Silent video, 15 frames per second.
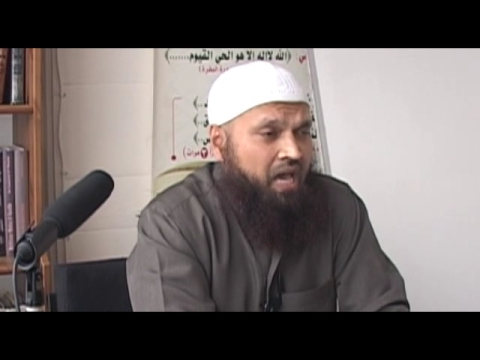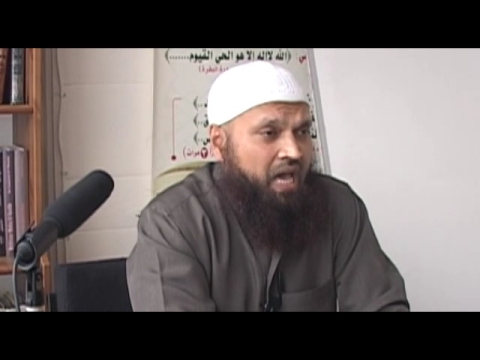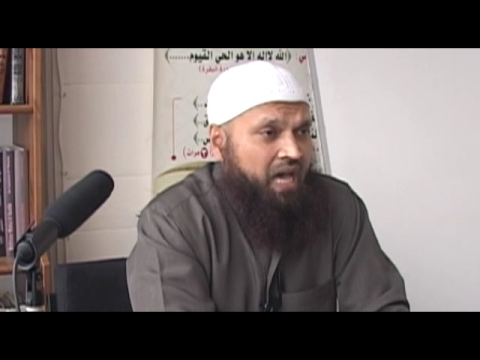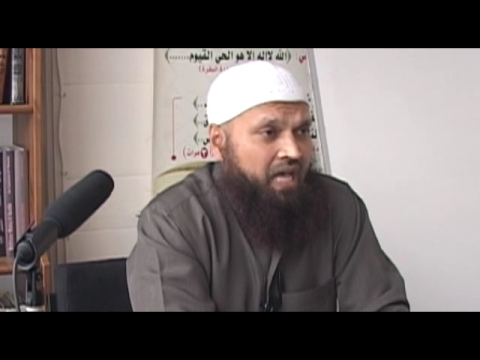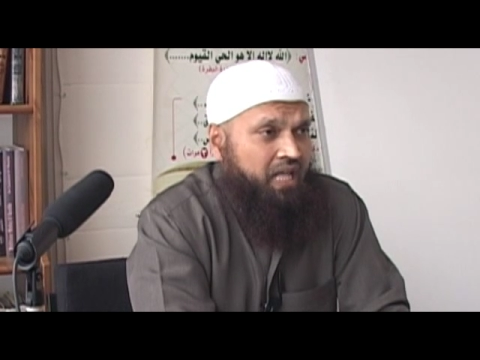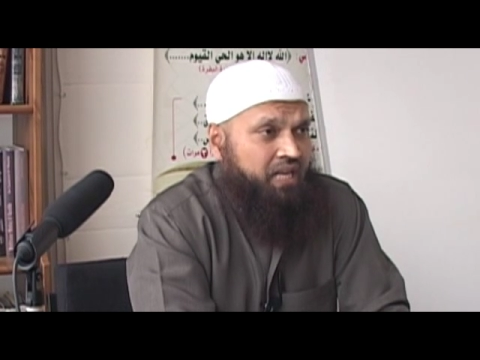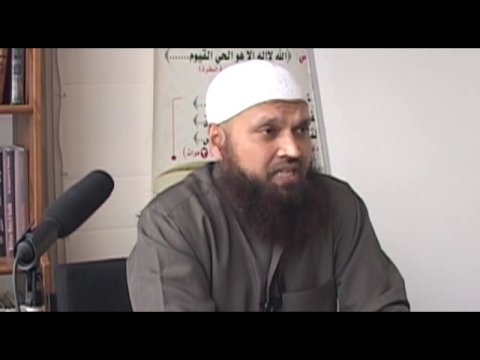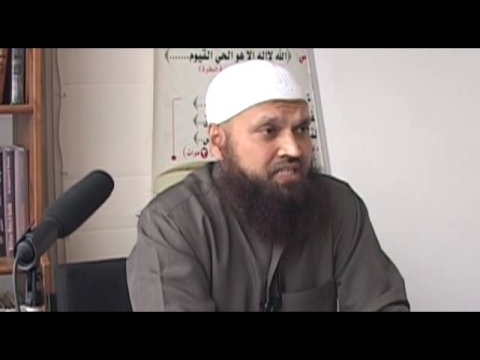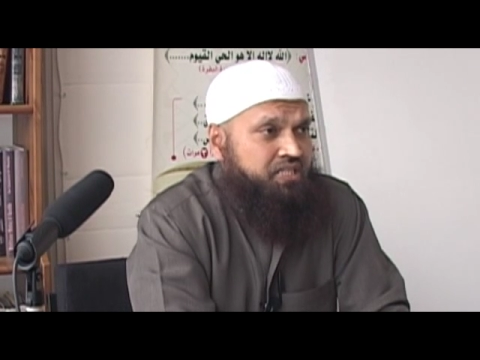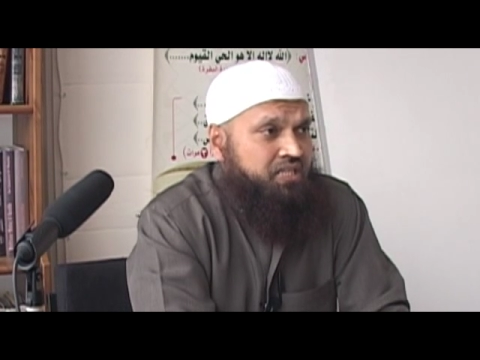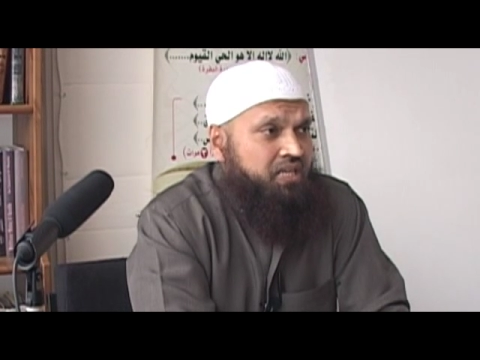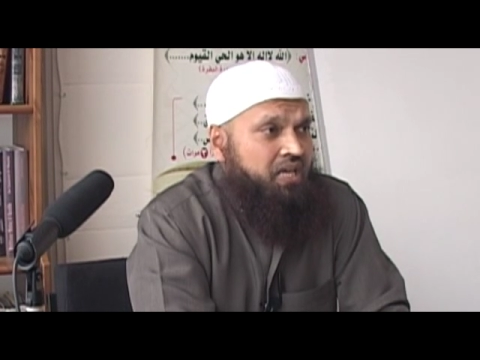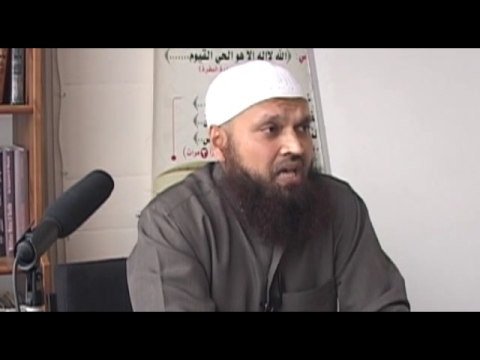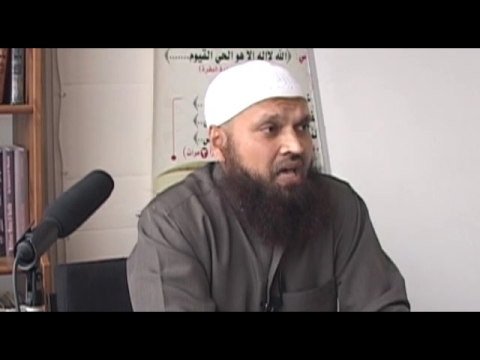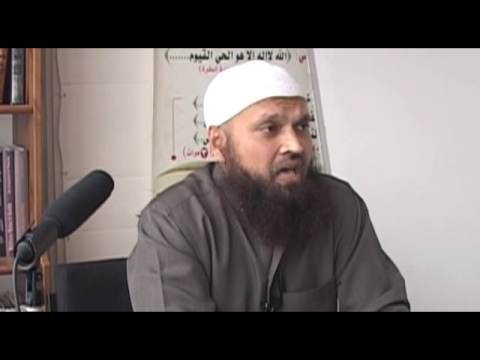And
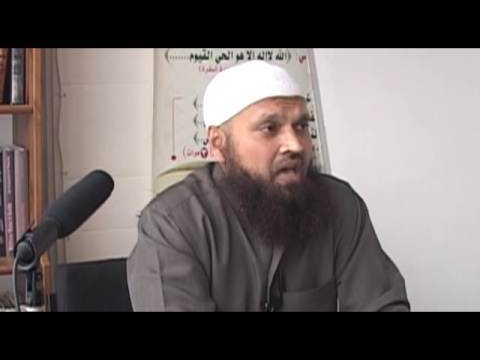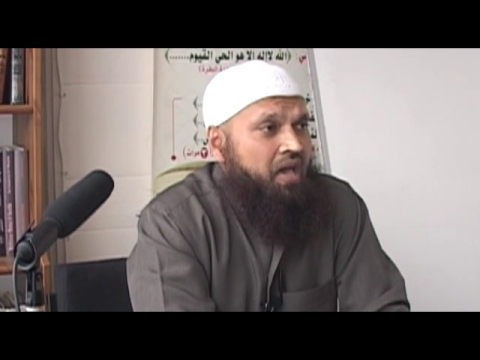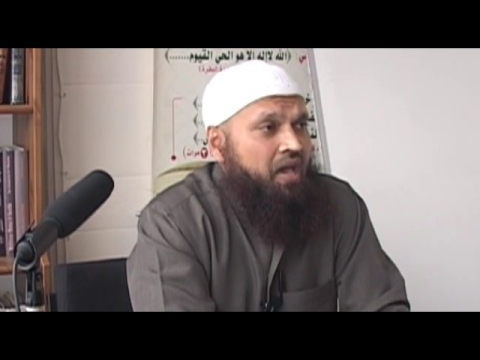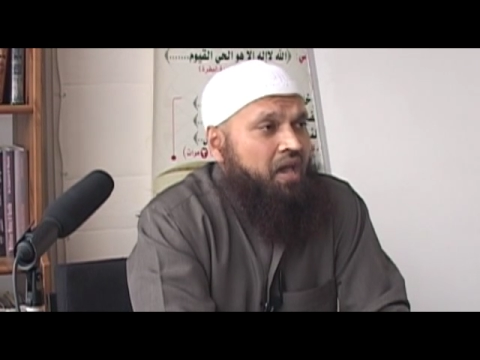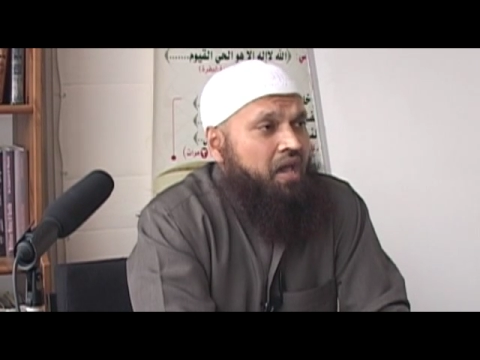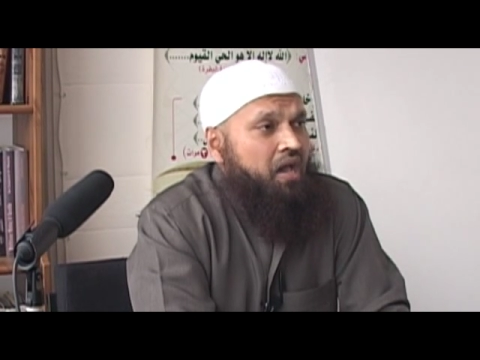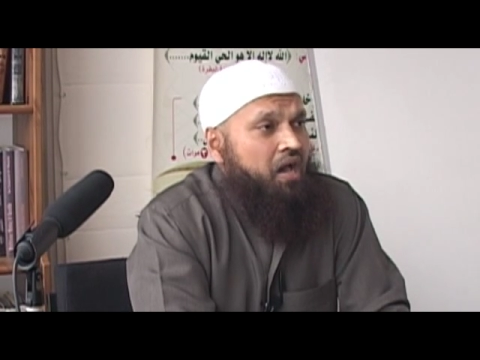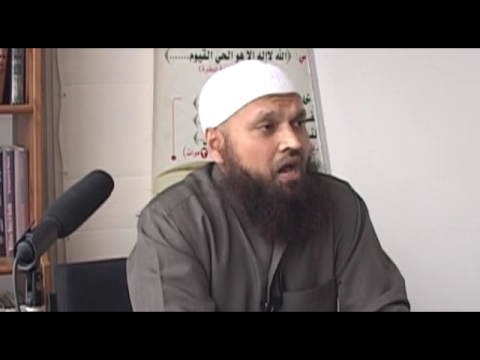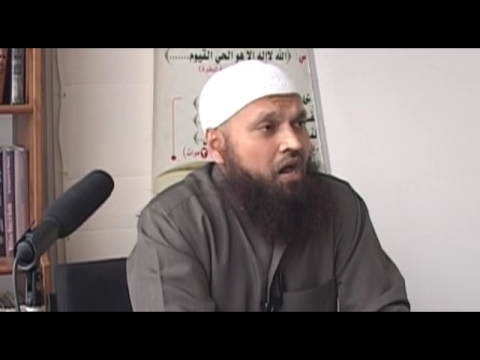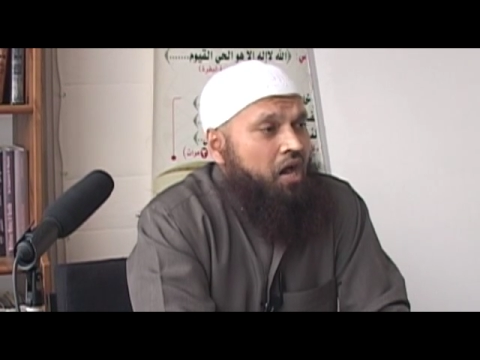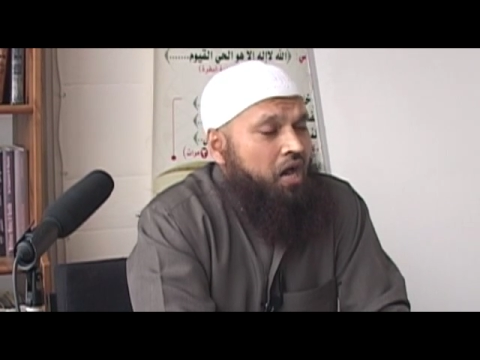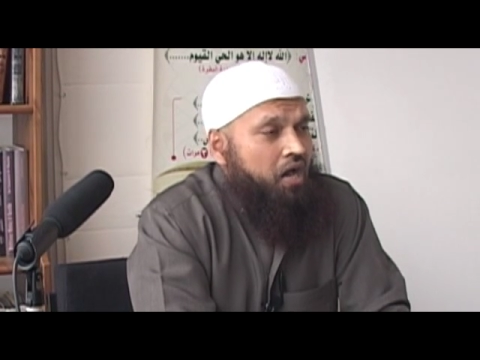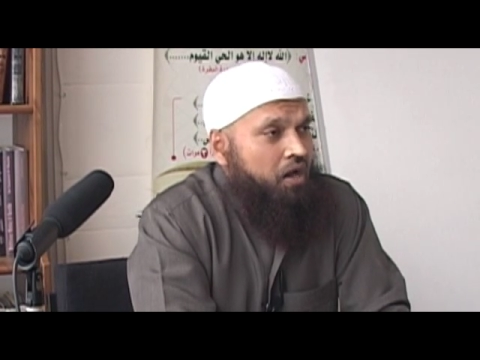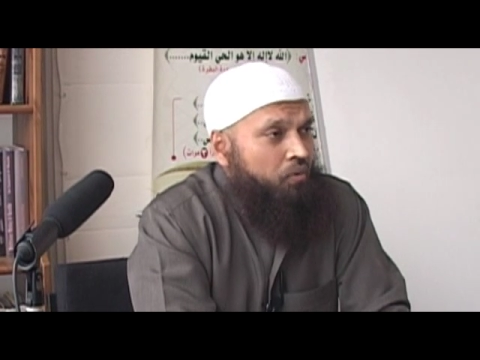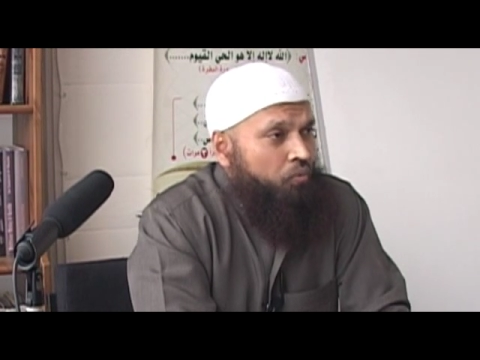
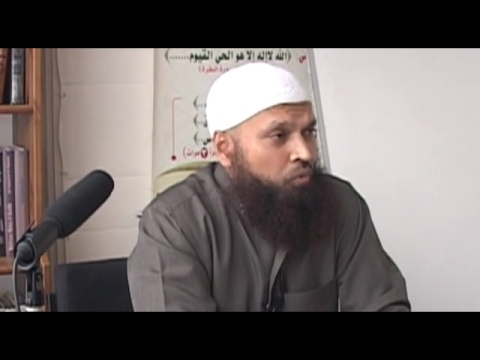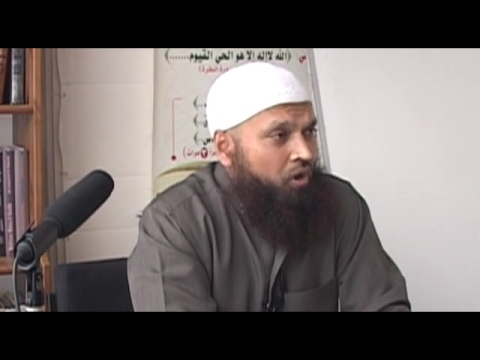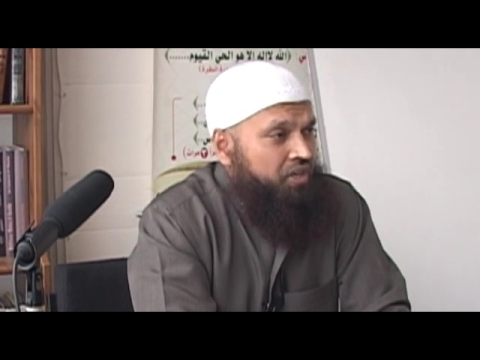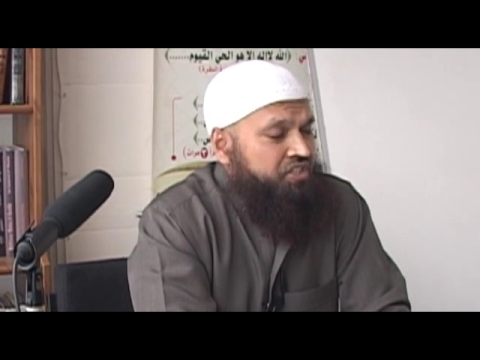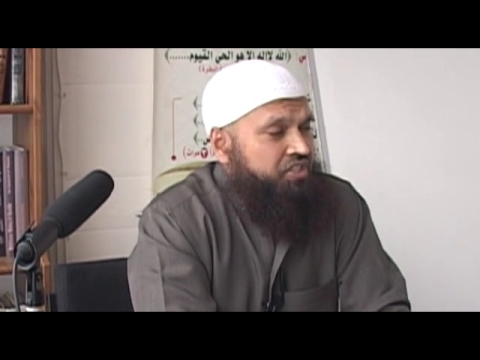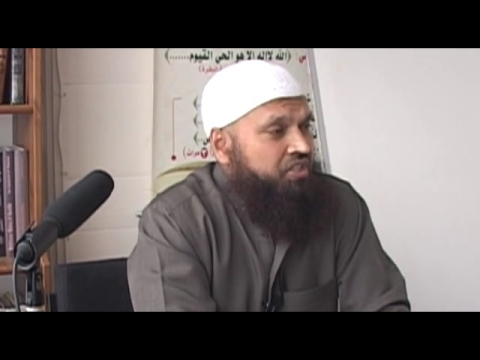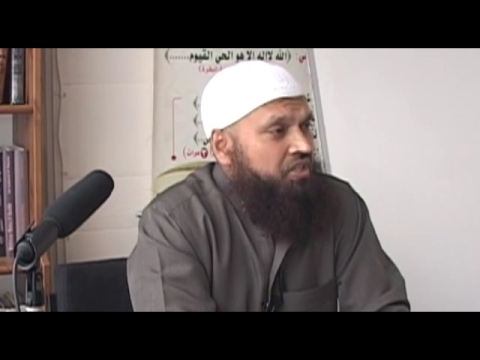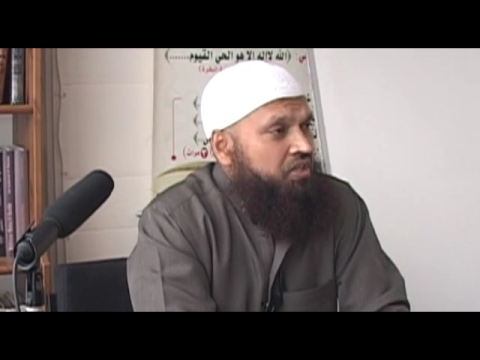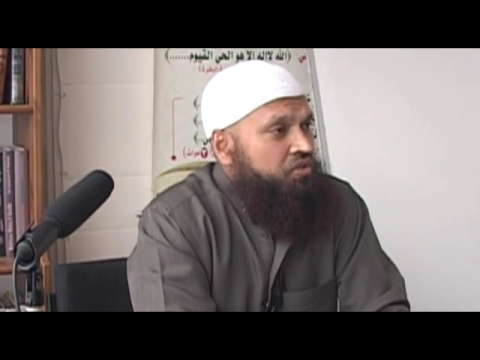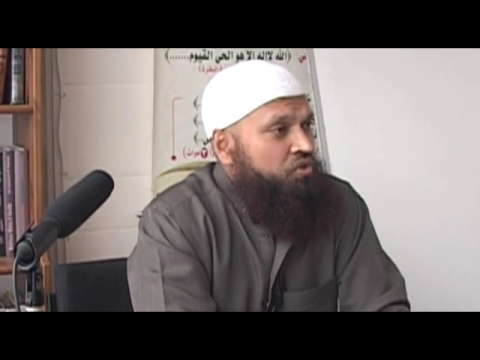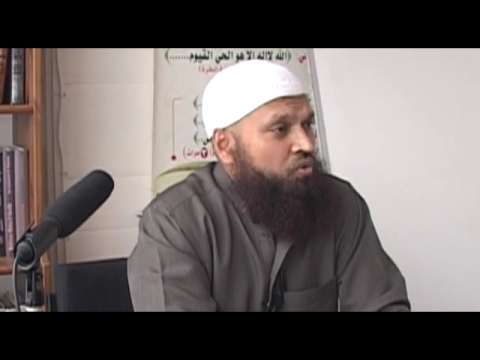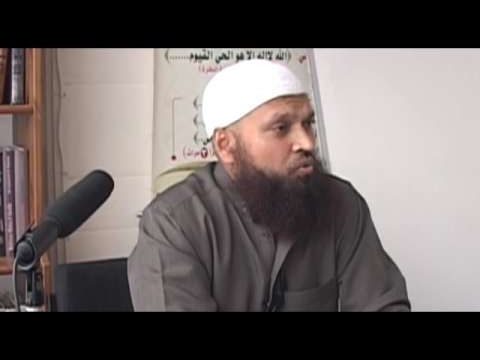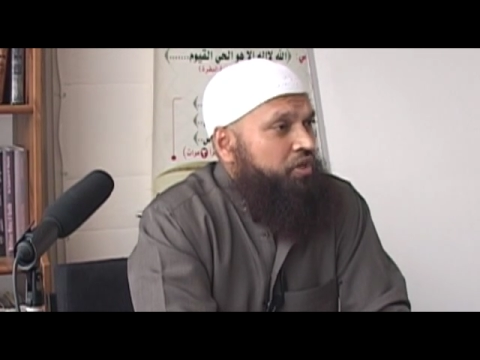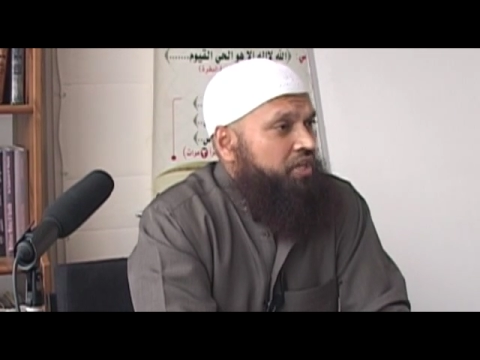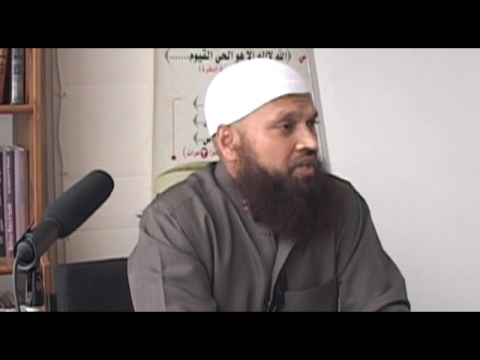what
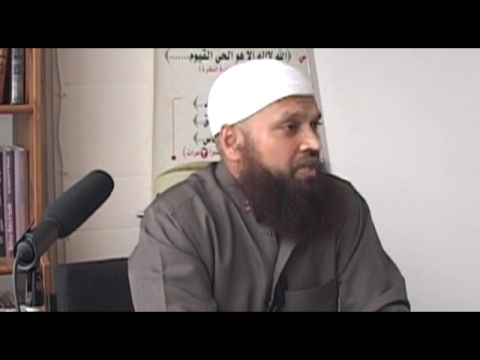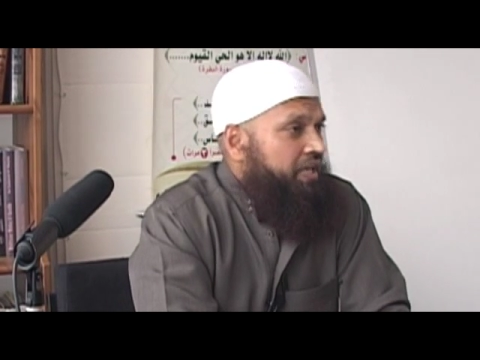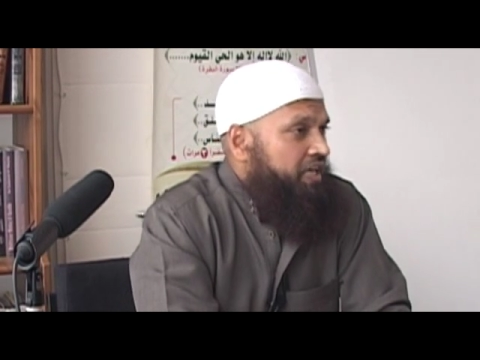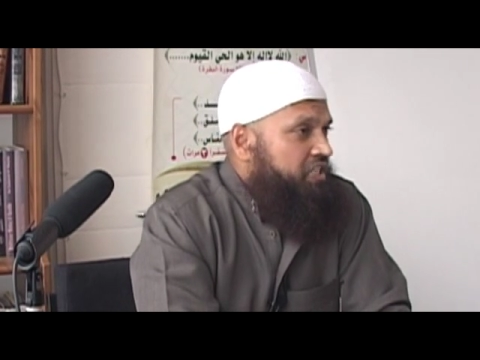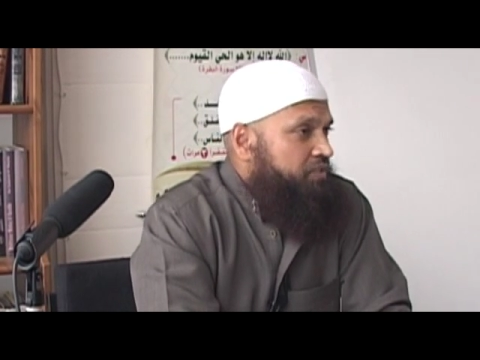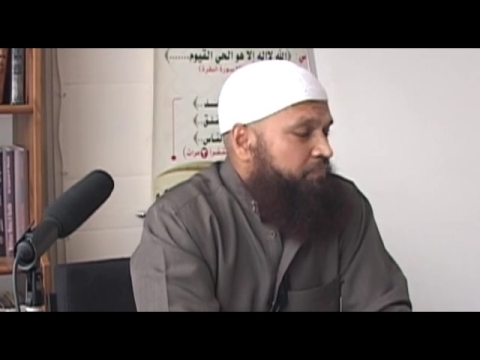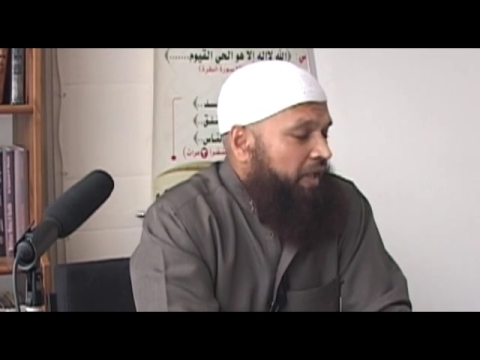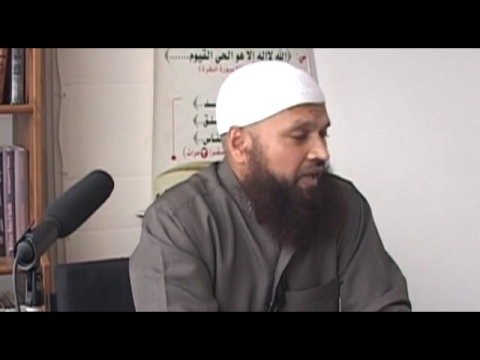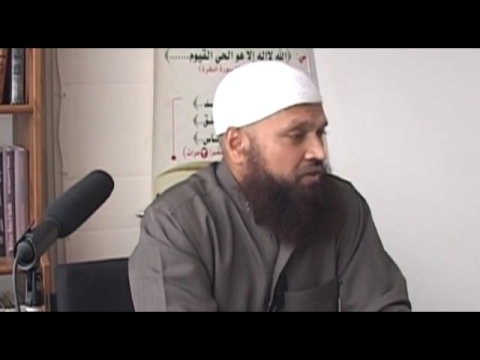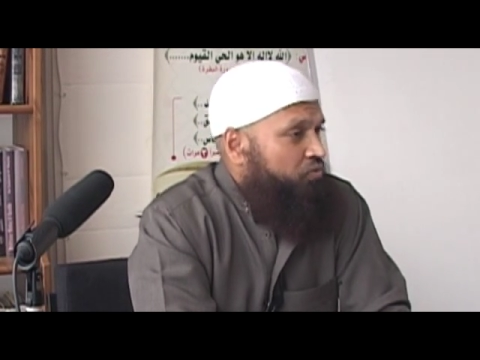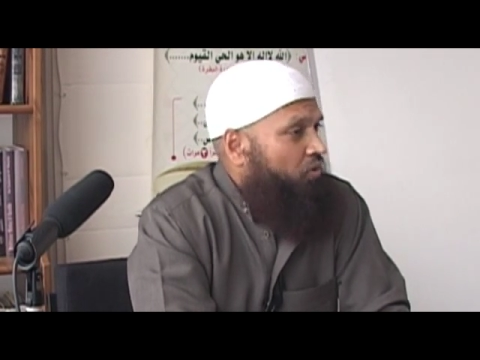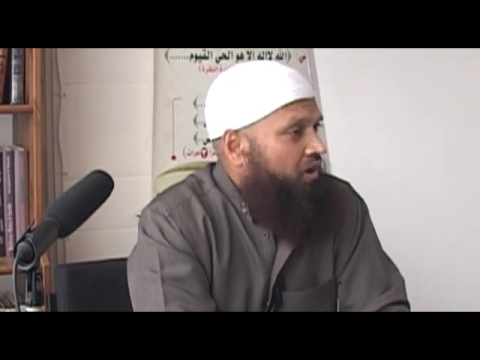do we expect?